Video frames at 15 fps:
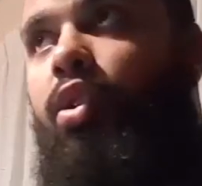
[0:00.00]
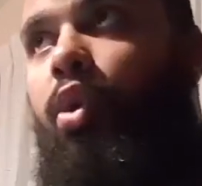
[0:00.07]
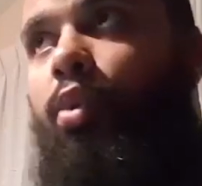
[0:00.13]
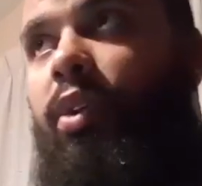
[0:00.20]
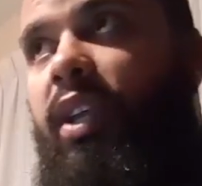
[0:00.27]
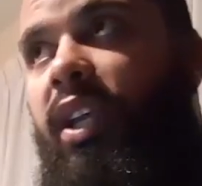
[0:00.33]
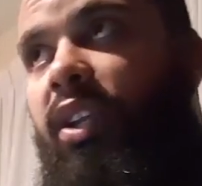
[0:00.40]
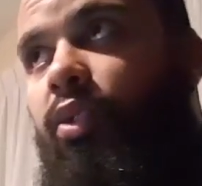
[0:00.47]

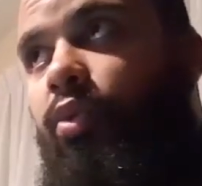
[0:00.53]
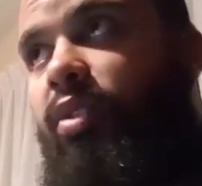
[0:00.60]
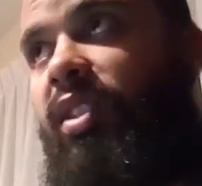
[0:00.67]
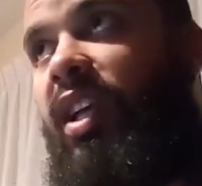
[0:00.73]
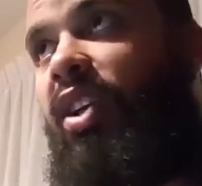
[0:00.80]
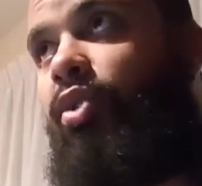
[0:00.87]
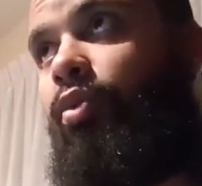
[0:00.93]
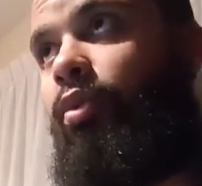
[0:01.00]
going into
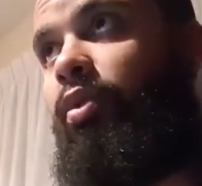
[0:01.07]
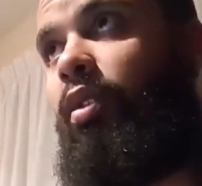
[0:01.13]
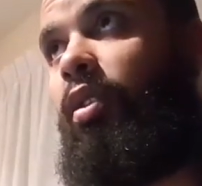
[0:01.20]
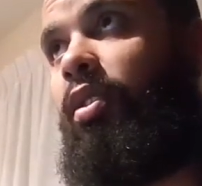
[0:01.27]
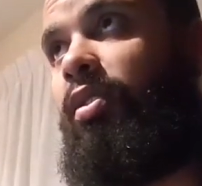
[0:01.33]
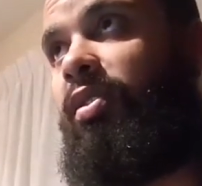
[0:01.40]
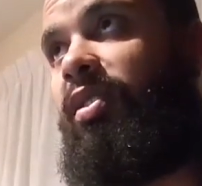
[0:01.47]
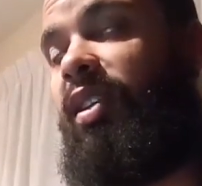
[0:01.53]

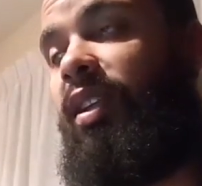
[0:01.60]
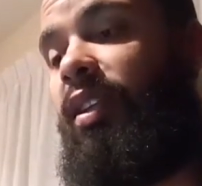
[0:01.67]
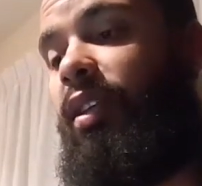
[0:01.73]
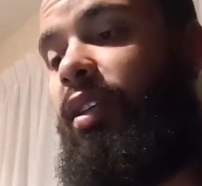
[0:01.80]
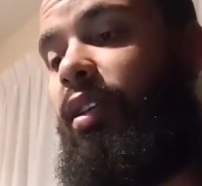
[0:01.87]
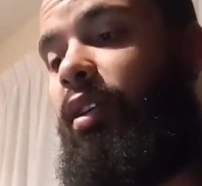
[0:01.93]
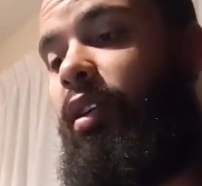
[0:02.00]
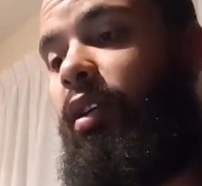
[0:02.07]
central uh,
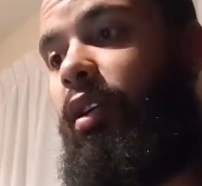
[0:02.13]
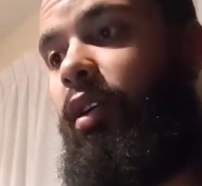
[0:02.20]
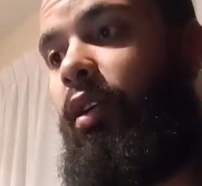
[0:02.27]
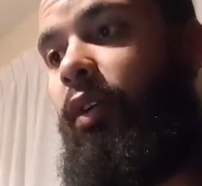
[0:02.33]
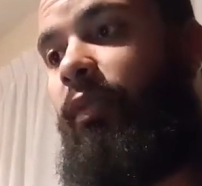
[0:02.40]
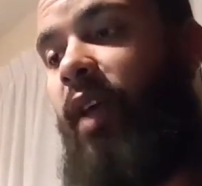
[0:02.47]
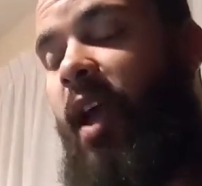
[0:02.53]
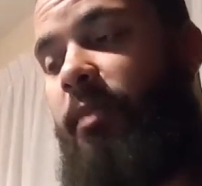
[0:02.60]
city uh,
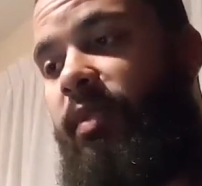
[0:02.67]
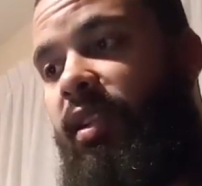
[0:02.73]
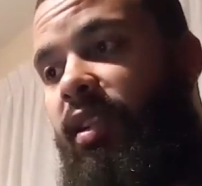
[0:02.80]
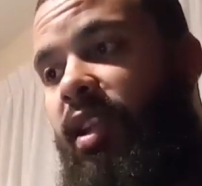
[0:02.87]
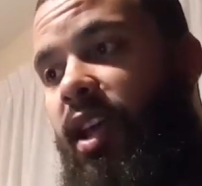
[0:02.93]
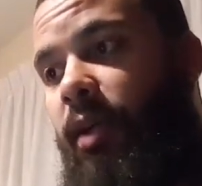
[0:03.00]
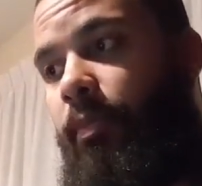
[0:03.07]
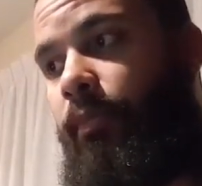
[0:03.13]
of
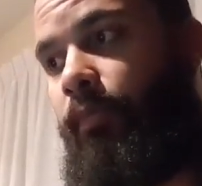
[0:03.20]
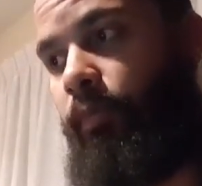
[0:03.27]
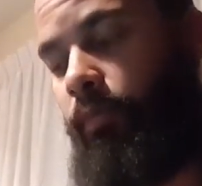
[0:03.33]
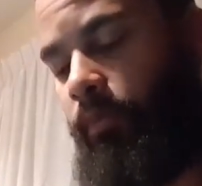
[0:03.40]
Amsterdam,